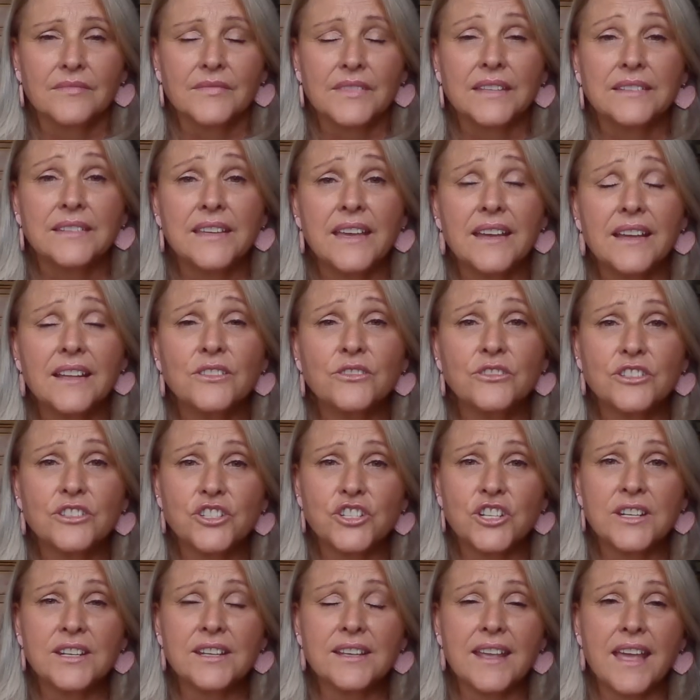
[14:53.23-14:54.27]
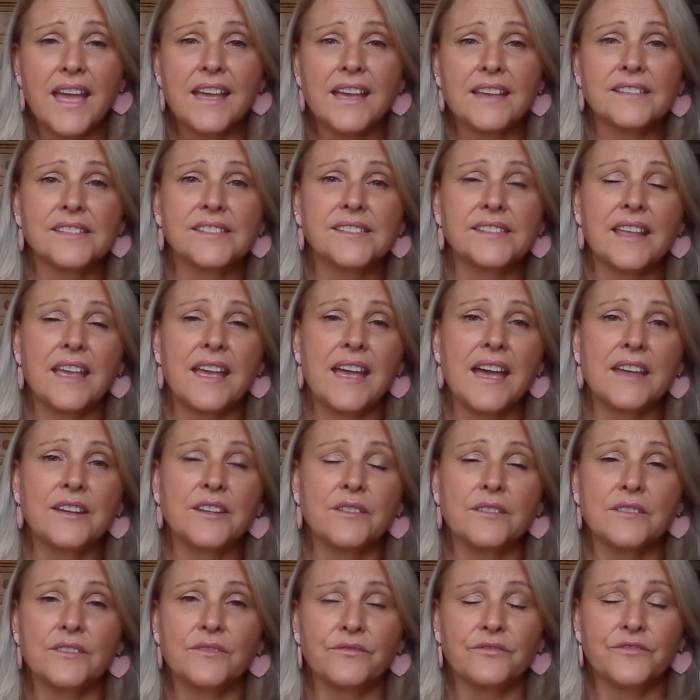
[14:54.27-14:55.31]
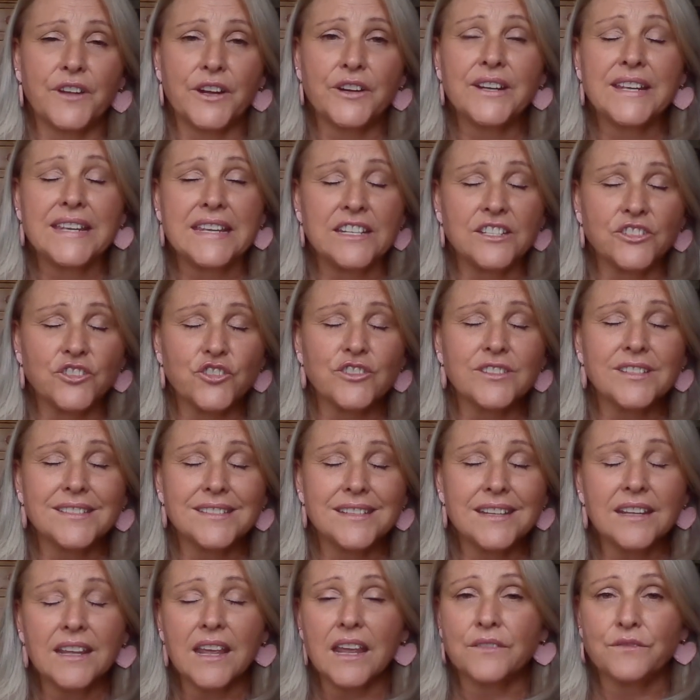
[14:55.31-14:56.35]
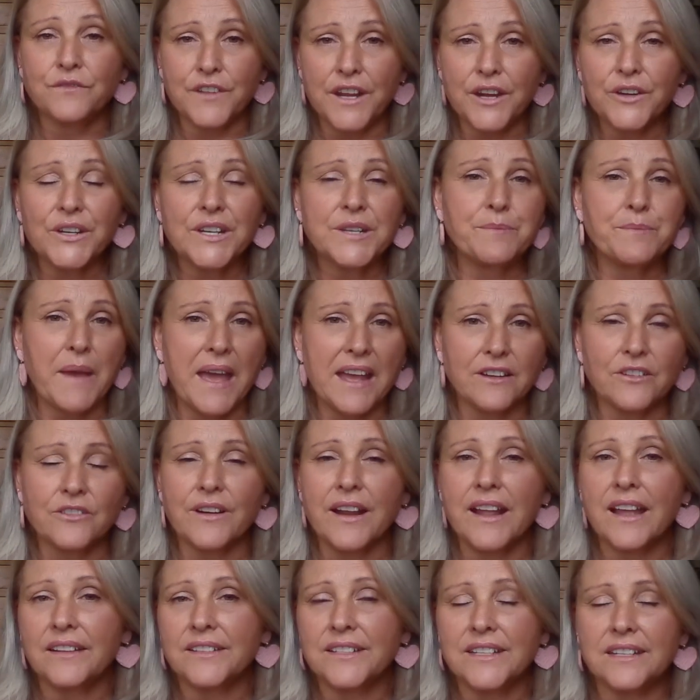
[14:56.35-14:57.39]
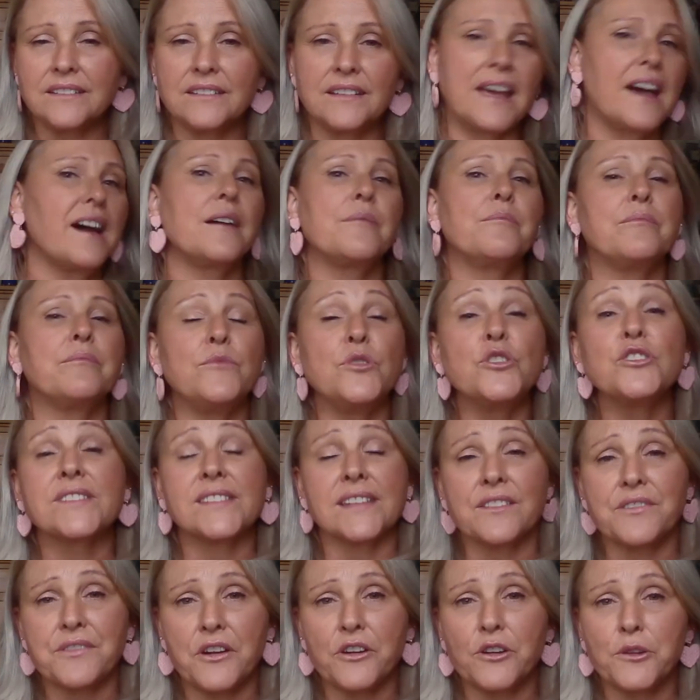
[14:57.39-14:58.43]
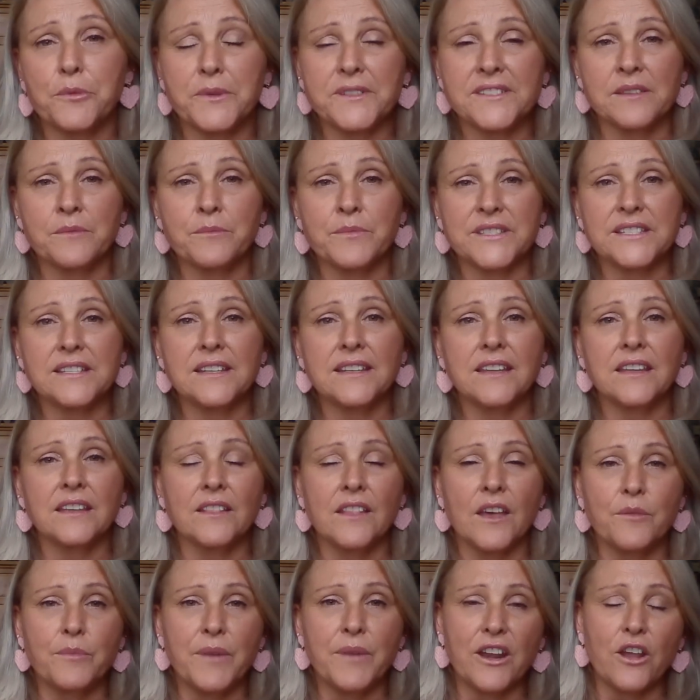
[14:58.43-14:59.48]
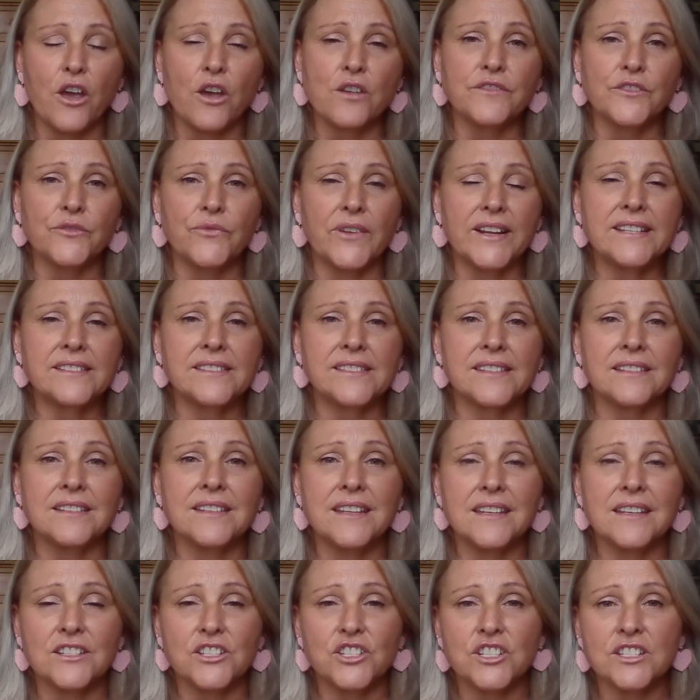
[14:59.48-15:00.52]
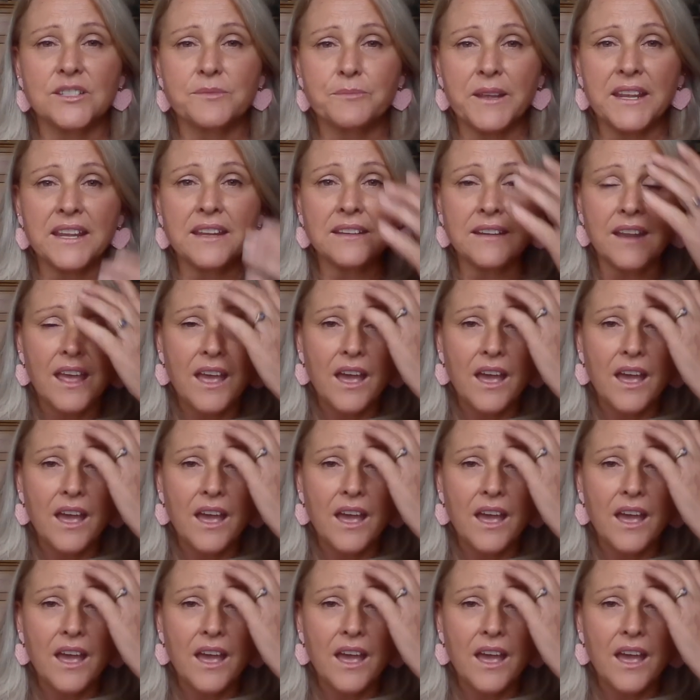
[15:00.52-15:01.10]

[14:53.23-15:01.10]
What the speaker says: Yeah, look, she has had a very interesting and varied background in music therapies in particular, but over recent years she's been